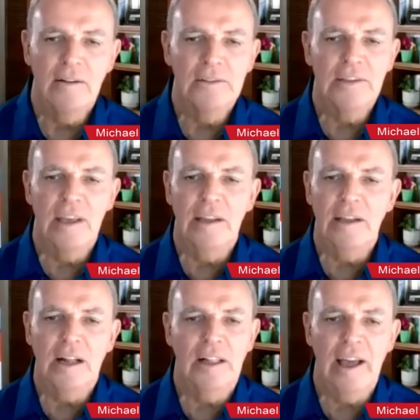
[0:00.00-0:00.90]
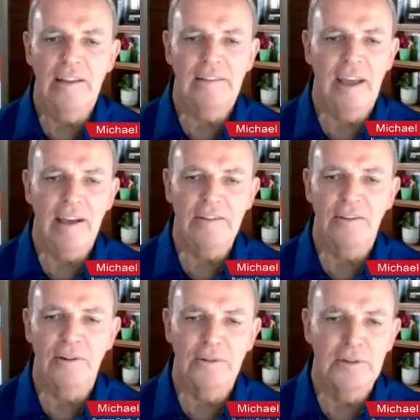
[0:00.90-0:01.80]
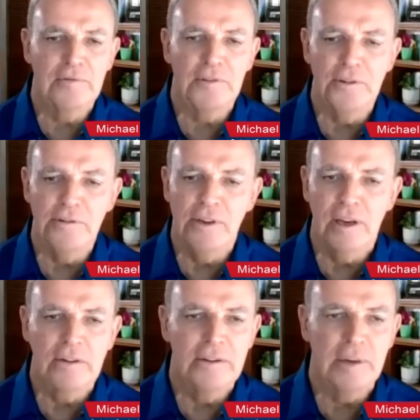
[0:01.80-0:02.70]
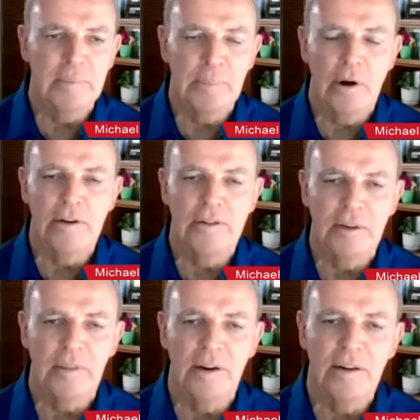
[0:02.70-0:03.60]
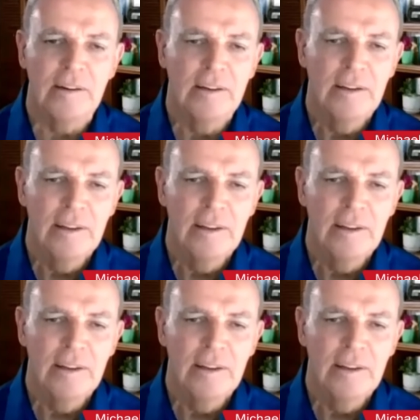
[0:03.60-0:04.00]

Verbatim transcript: outstanding class act. So good for you. You got good partnership there.